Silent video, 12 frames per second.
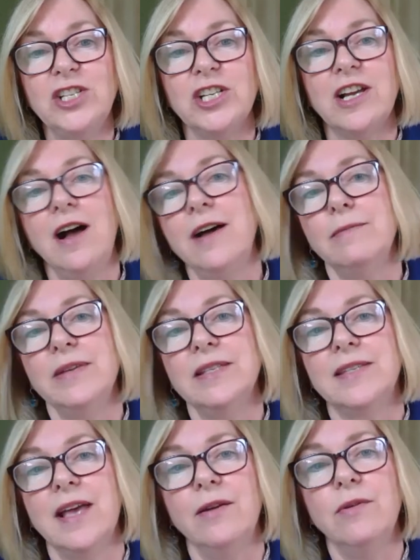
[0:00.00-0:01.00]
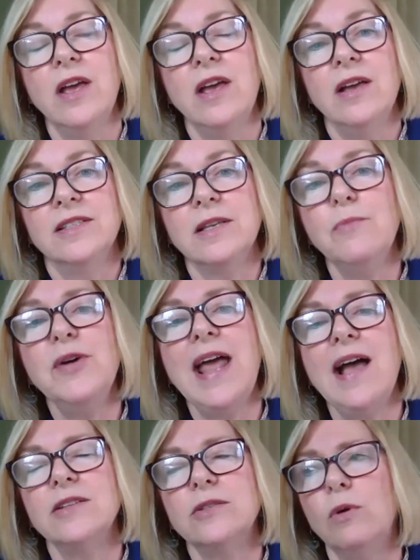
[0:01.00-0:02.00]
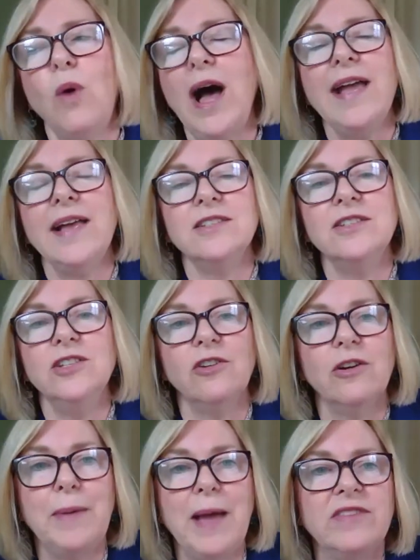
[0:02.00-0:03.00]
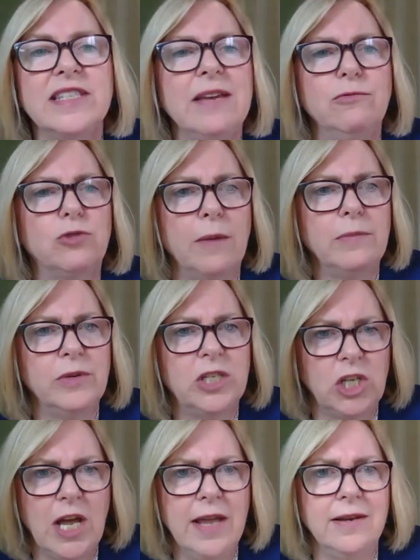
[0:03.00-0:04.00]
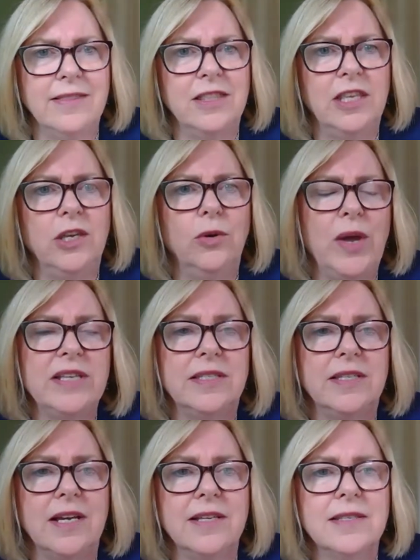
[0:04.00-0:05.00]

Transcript: economist said, someone asked, well, why hasn't Europe had the same trouble with China that the US does?